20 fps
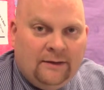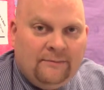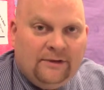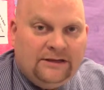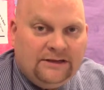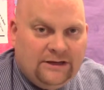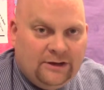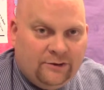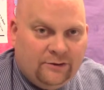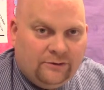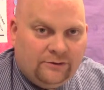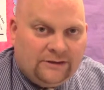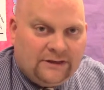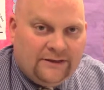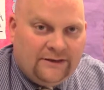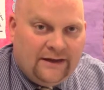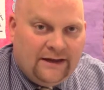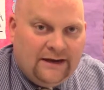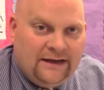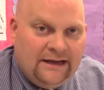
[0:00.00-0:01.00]
materials
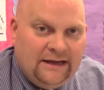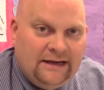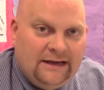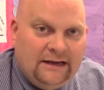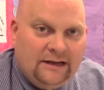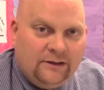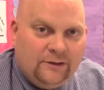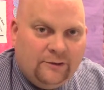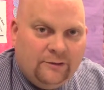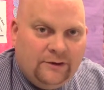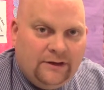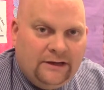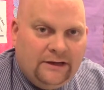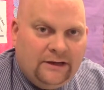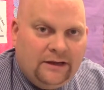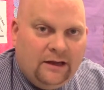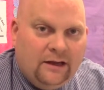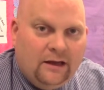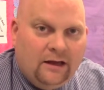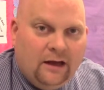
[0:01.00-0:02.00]
that they need,
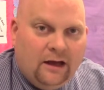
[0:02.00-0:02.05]
including